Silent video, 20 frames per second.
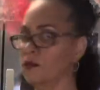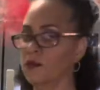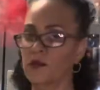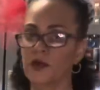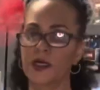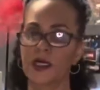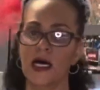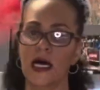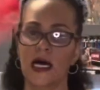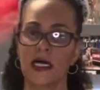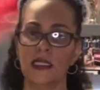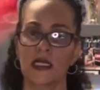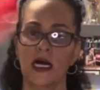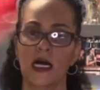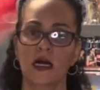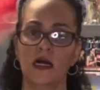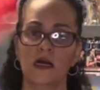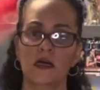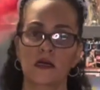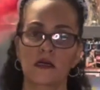We got
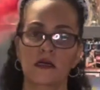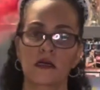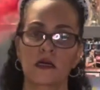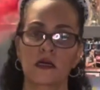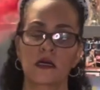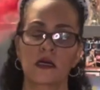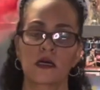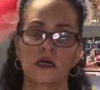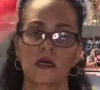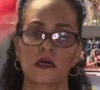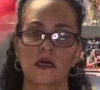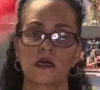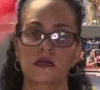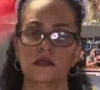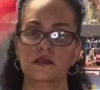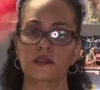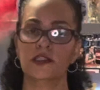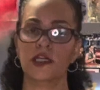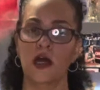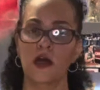our
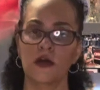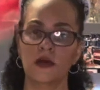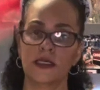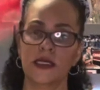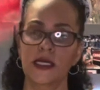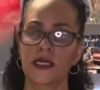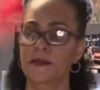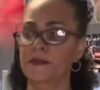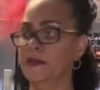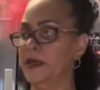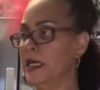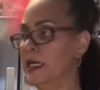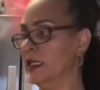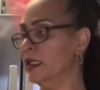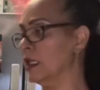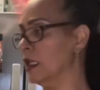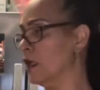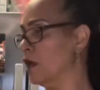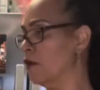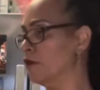turkey
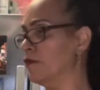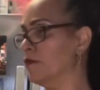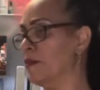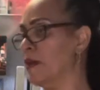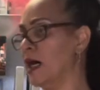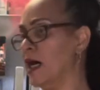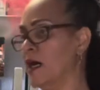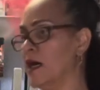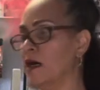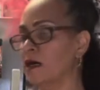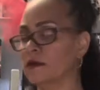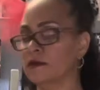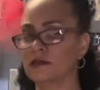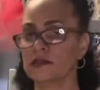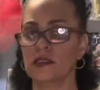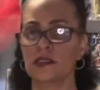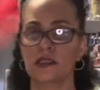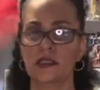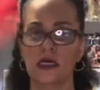meatloaf balls in the